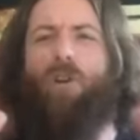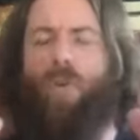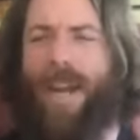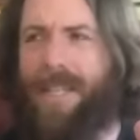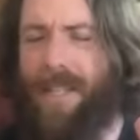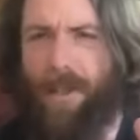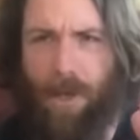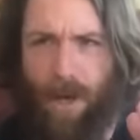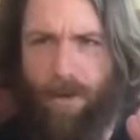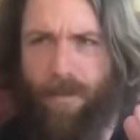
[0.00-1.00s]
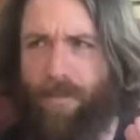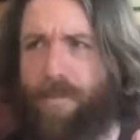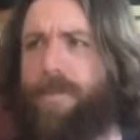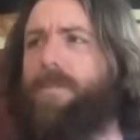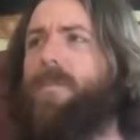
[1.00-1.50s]
crazy though
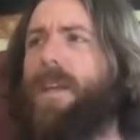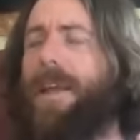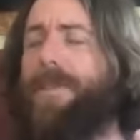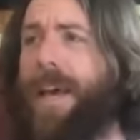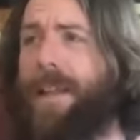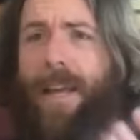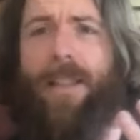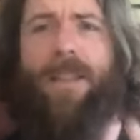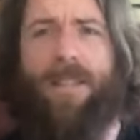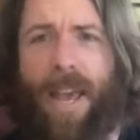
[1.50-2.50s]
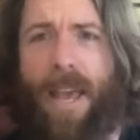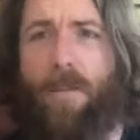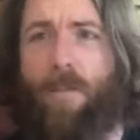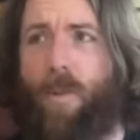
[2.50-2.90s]
that like the same